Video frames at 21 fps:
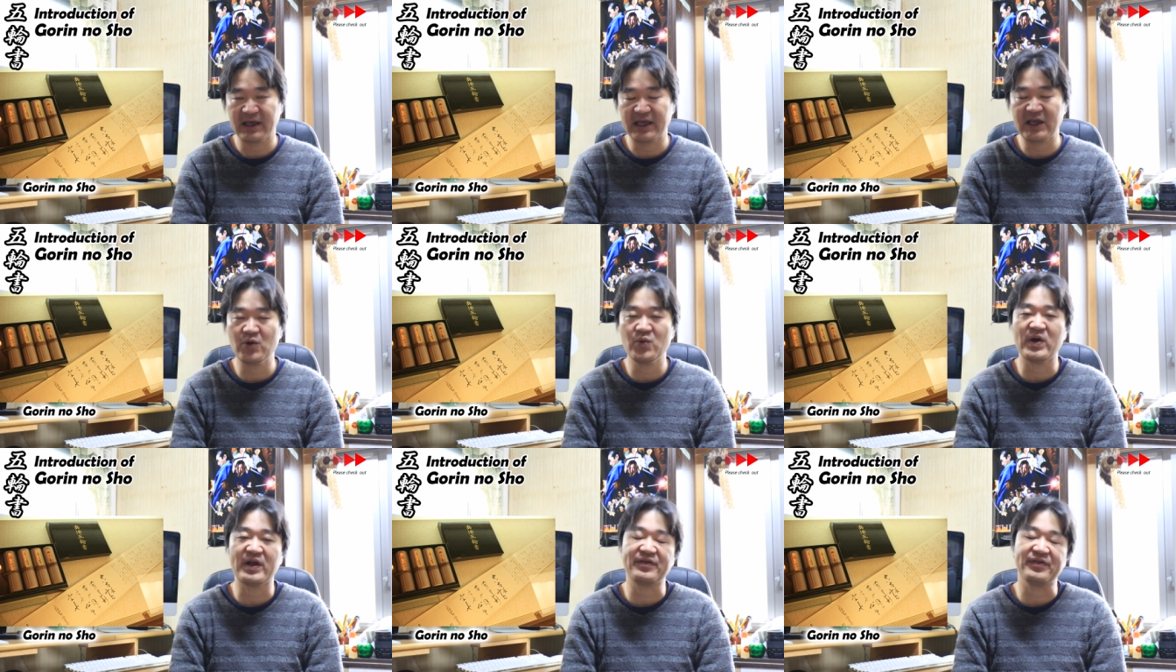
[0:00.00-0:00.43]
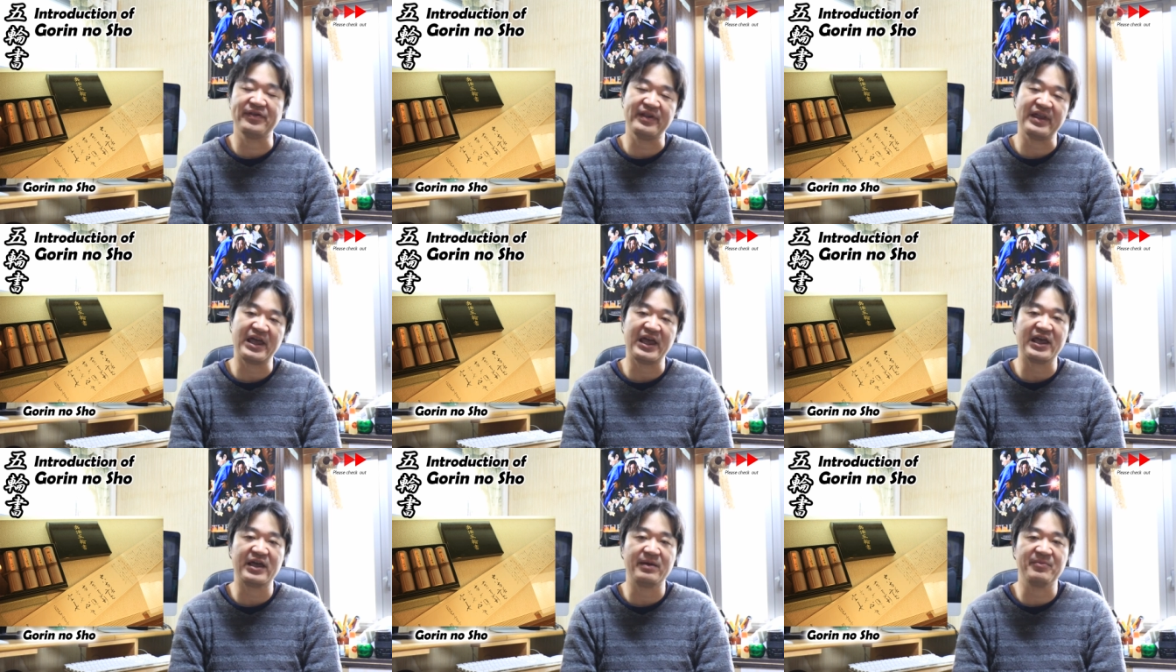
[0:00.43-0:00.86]
It was
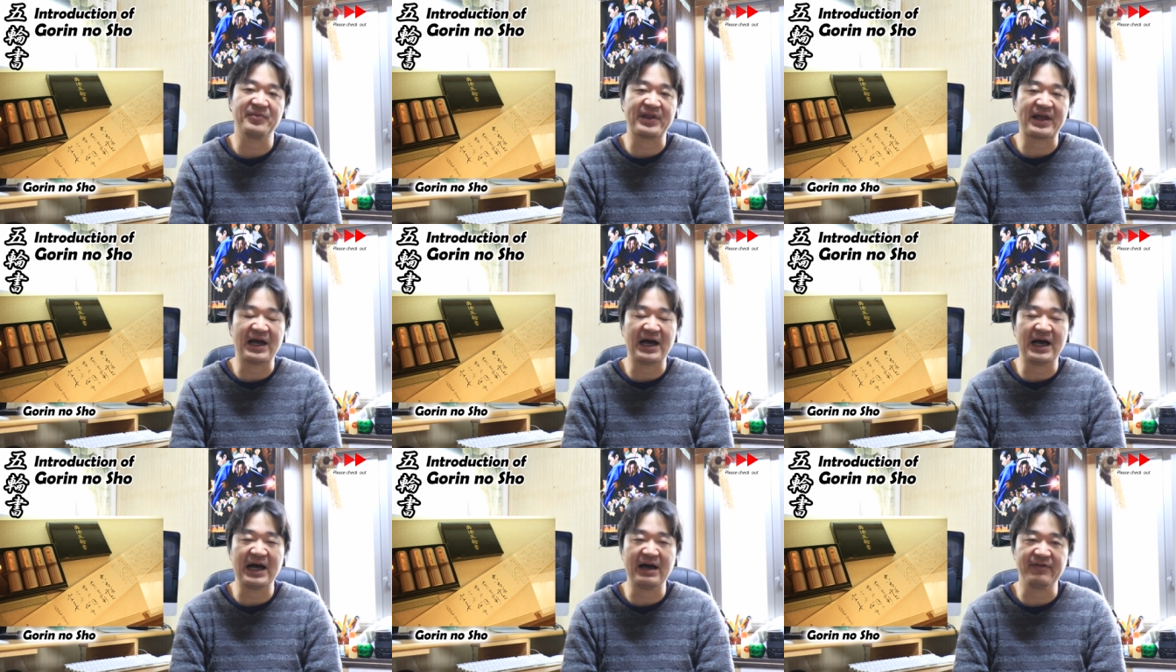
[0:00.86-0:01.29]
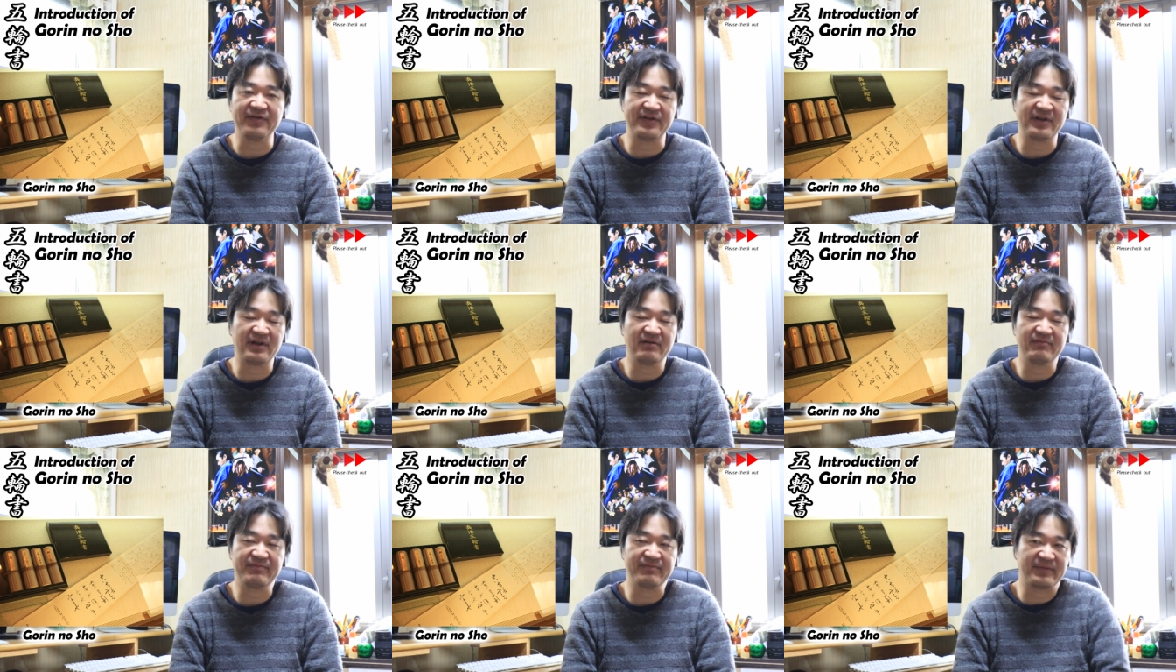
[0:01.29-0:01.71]
named
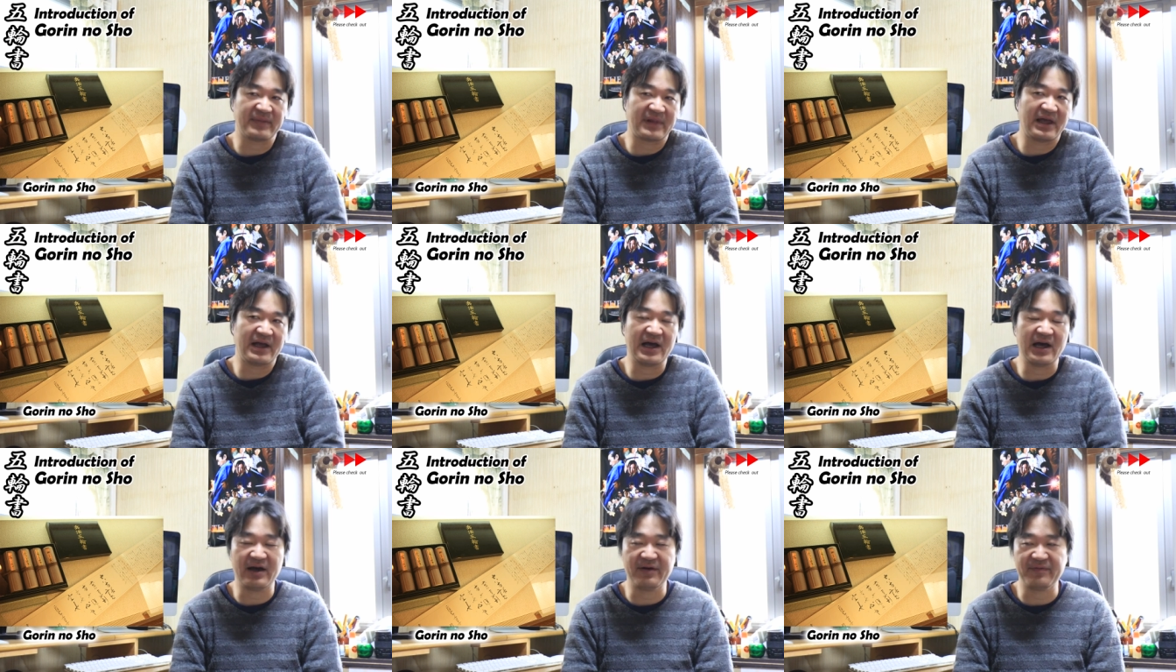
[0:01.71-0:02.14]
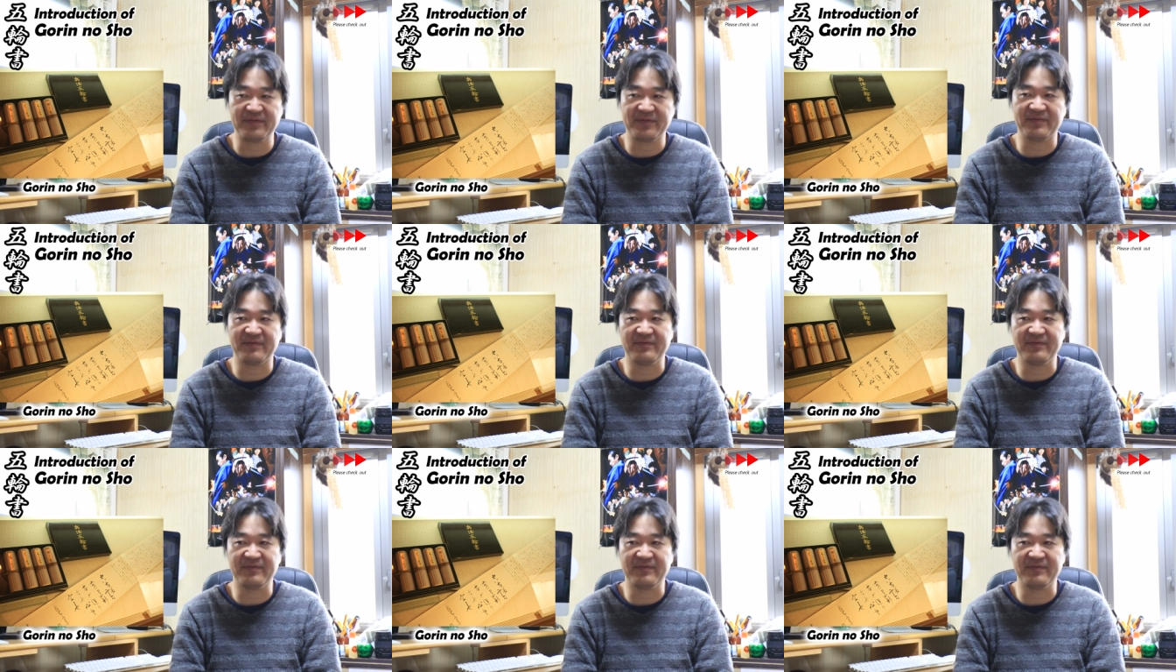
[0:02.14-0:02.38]
after uh,